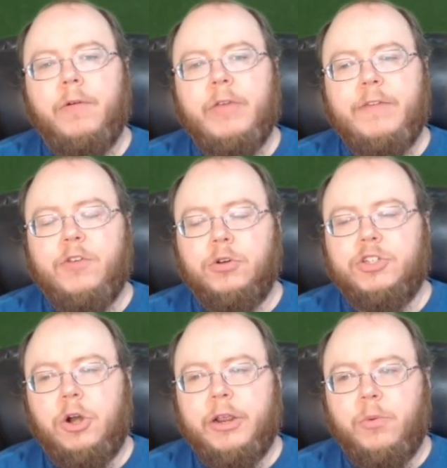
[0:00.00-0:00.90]
If you're
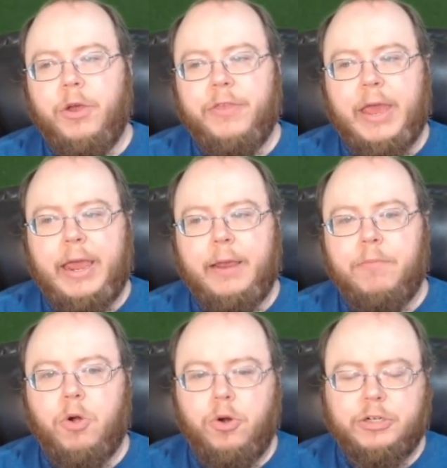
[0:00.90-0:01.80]
starting with a
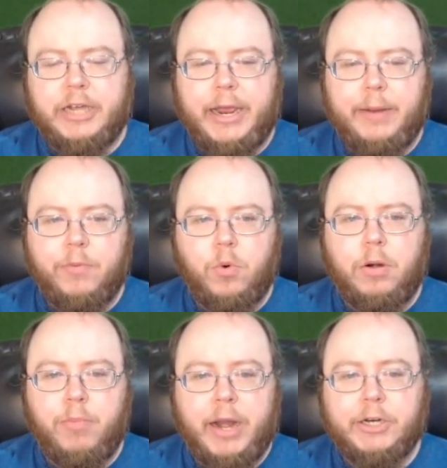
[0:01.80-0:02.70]
prototype or
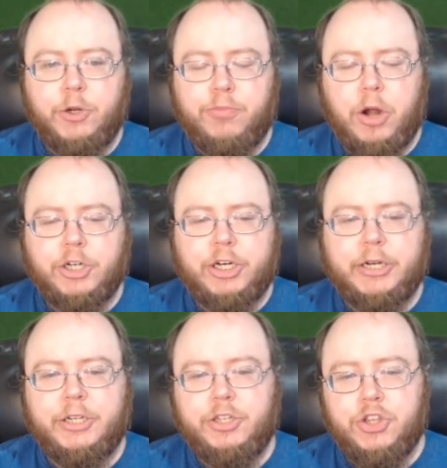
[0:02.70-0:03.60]
a brand new
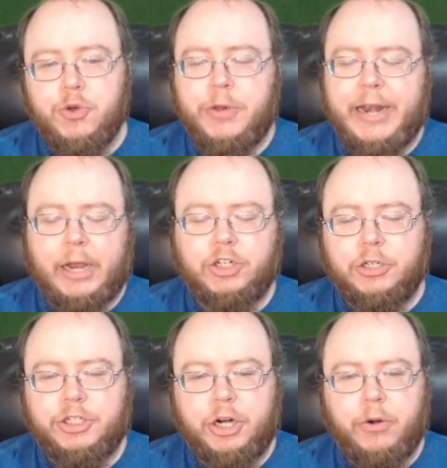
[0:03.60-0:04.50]
project, you can
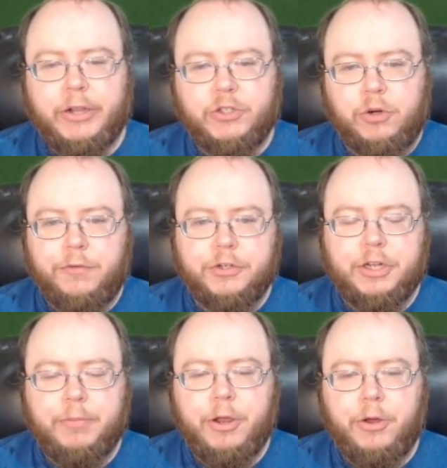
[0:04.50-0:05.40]
actually generate server
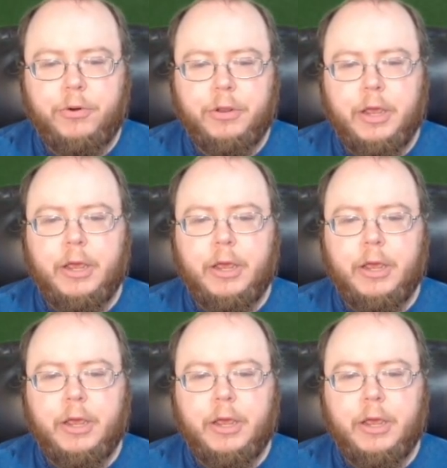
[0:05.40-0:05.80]
stub code.